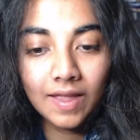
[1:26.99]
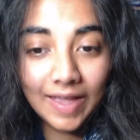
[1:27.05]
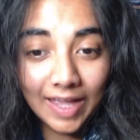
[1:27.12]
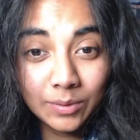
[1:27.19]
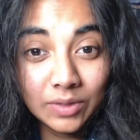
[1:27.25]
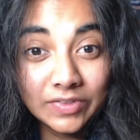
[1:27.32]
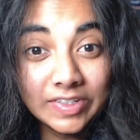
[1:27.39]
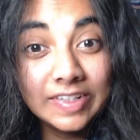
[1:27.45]

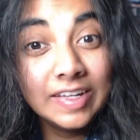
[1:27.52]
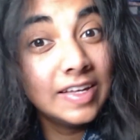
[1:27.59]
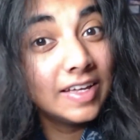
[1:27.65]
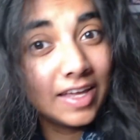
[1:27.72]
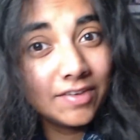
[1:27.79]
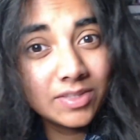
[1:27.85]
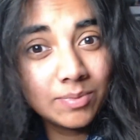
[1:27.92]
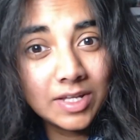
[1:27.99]
However,
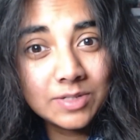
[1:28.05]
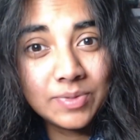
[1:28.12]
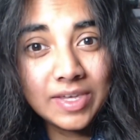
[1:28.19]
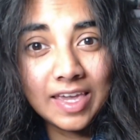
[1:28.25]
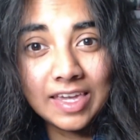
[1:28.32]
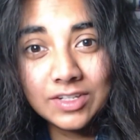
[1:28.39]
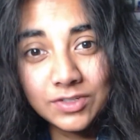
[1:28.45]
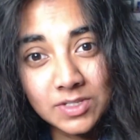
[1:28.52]
if the blood
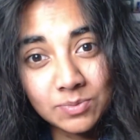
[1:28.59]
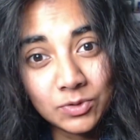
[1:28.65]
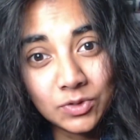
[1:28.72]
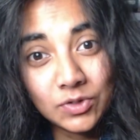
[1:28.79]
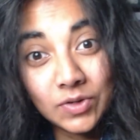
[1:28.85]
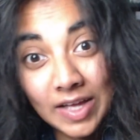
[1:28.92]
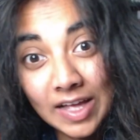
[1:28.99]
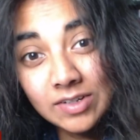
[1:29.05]
pH is more
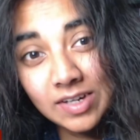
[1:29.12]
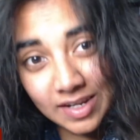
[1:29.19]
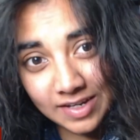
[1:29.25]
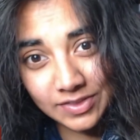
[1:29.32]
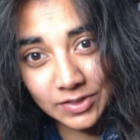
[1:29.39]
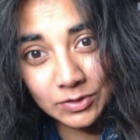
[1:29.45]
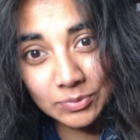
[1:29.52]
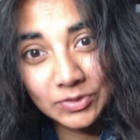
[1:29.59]
alkaline
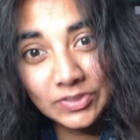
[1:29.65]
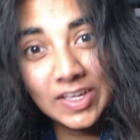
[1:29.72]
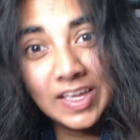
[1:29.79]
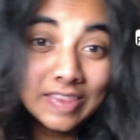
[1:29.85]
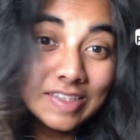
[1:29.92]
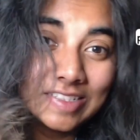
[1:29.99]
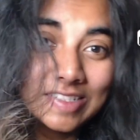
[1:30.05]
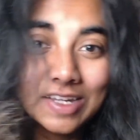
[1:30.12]
than normal,
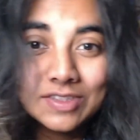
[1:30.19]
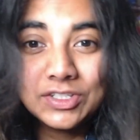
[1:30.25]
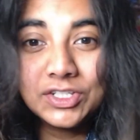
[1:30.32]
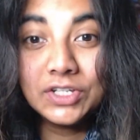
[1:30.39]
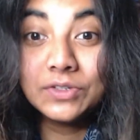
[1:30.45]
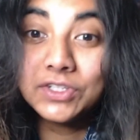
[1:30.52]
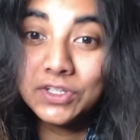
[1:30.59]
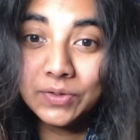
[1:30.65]
this is either due
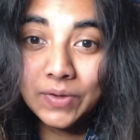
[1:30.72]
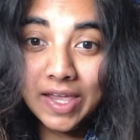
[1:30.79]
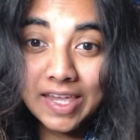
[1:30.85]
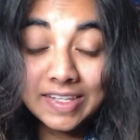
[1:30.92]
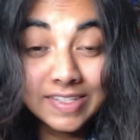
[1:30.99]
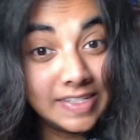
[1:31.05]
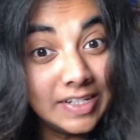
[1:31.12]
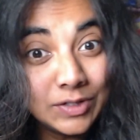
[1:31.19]
to a
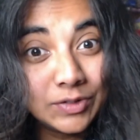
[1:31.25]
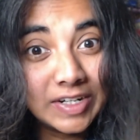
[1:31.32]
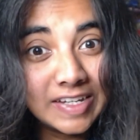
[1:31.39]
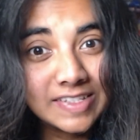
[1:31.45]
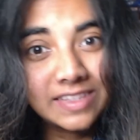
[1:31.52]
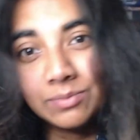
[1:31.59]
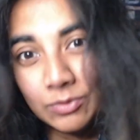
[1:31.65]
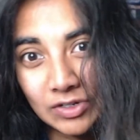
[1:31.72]
decrease
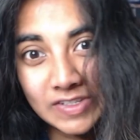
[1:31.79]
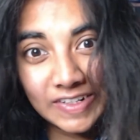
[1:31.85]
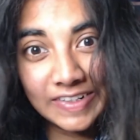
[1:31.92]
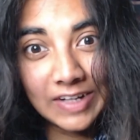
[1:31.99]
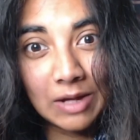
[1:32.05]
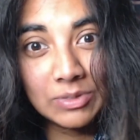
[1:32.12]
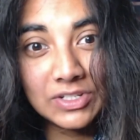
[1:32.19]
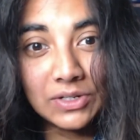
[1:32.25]
in the more acidic
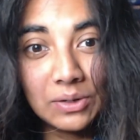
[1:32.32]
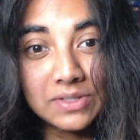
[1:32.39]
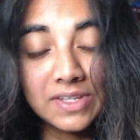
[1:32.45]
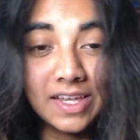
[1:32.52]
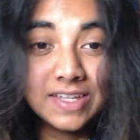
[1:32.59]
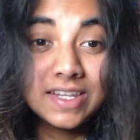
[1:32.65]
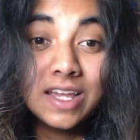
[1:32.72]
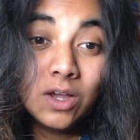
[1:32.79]
carbon
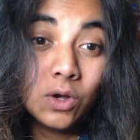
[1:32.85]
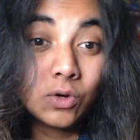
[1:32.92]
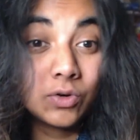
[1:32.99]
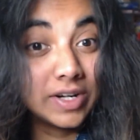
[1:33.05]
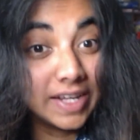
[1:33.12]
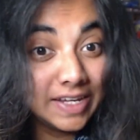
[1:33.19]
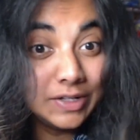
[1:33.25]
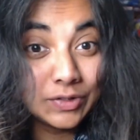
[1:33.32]
dioxide or
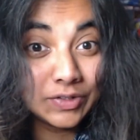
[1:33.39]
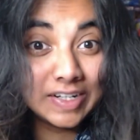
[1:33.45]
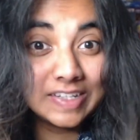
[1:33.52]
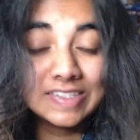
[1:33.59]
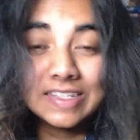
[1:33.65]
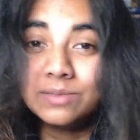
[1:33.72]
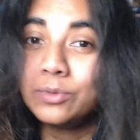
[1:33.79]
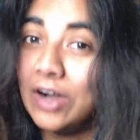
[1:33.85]
an increase
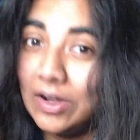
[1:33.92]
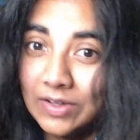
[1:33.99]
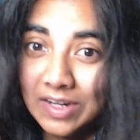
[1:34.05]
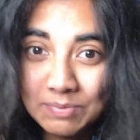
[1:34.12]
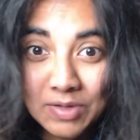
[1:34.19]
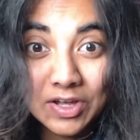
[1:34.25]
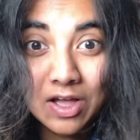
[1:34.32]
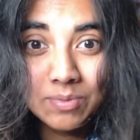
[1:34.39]
in the more alkaline
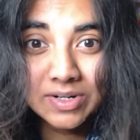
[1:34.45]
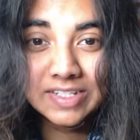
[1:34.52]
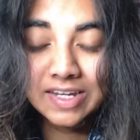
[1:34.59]
bicarbonate